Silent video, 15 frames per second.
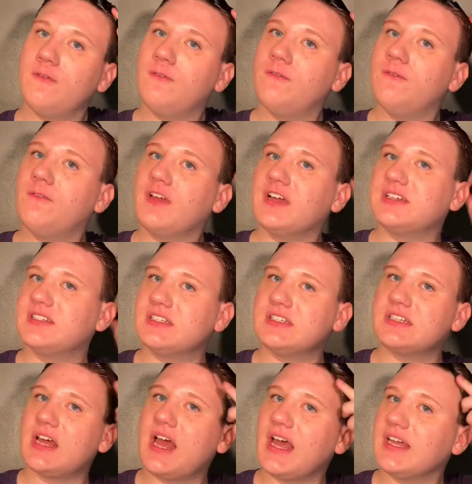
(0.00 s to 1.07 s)
fix
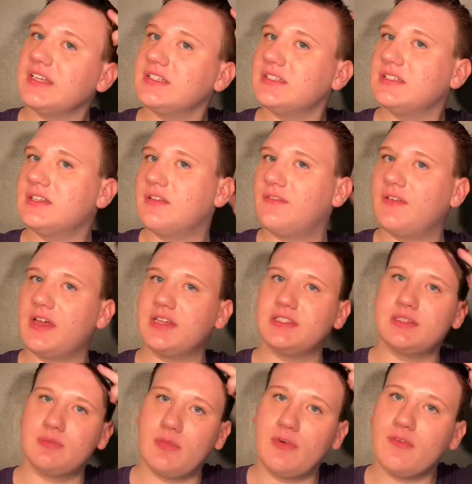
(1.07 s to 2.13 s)
it as the
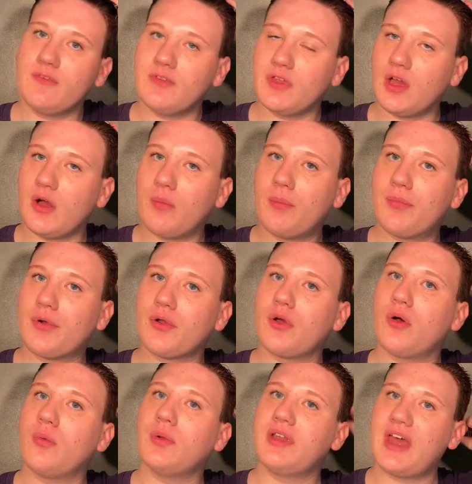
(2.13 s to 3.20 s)
Phantom of the
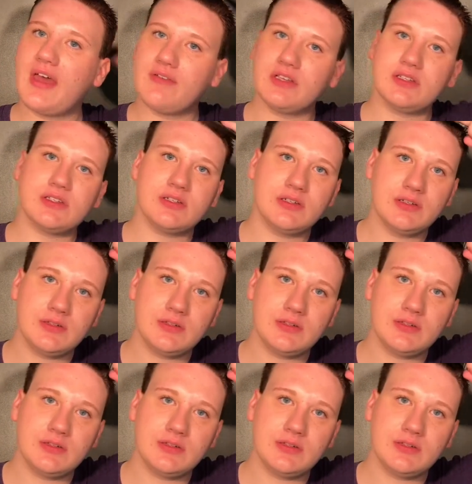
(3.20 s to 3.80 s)
Opera would have it.